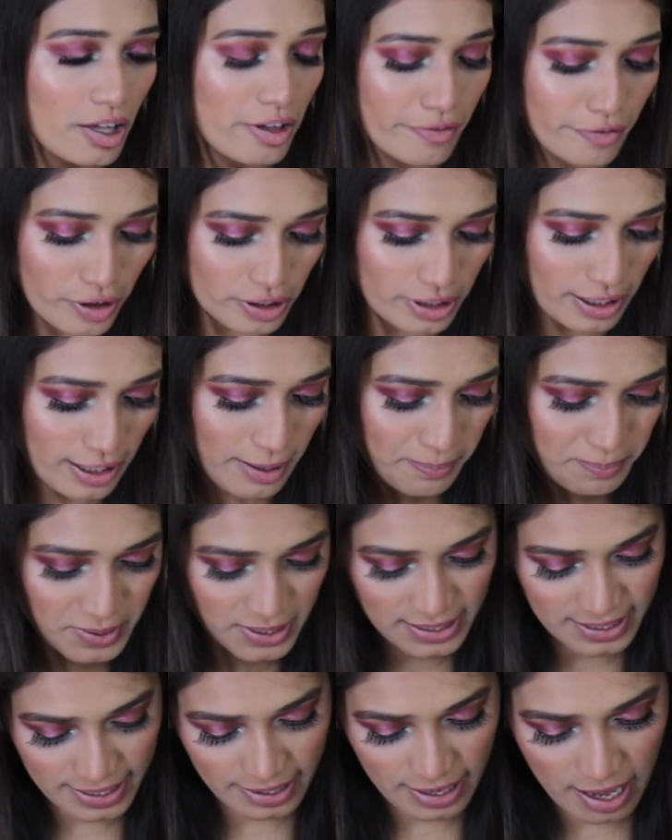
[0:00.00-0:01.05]
For the
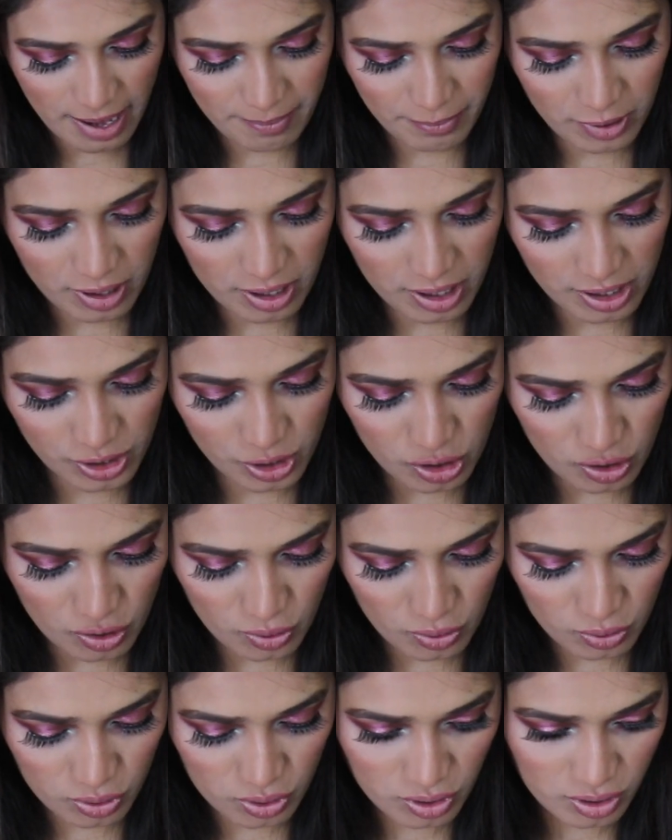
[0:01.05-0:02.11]
lipstick, I'm gonna
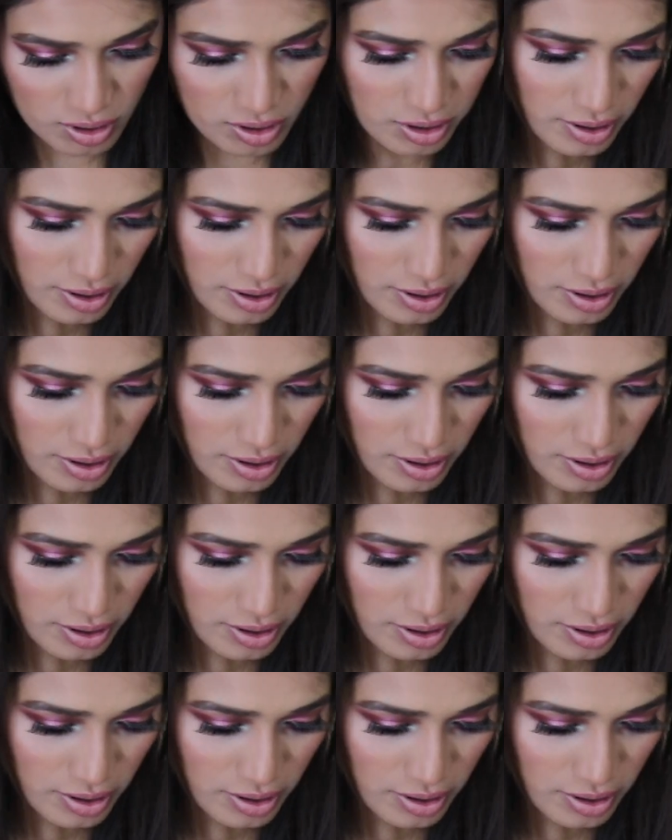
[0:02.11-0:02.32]
use.